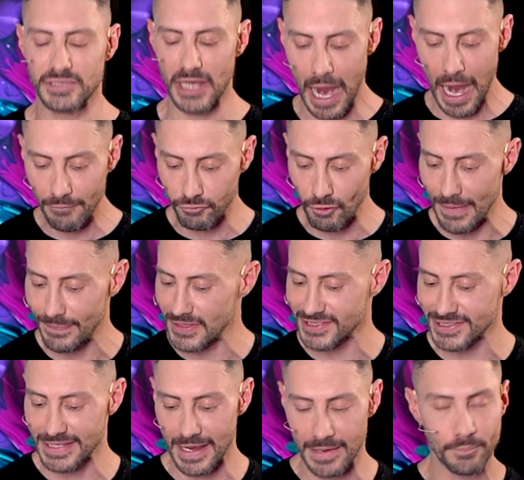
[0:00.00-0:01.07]
I've read the
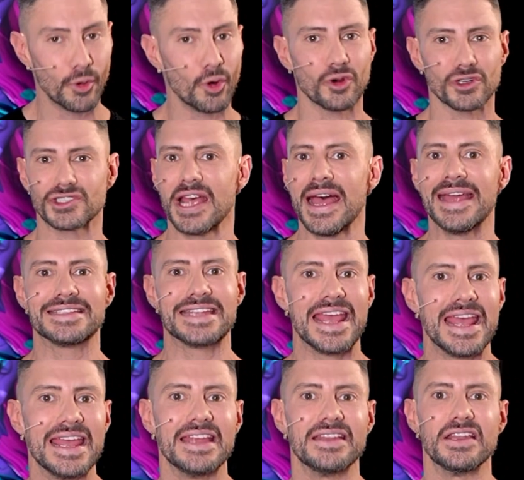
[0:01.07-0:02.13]
same books
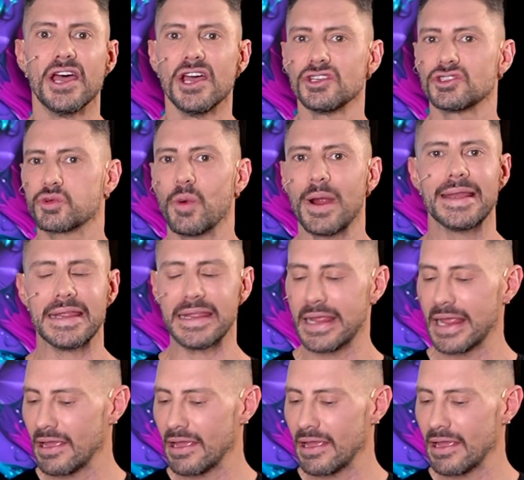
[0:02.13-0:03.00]
10, 20,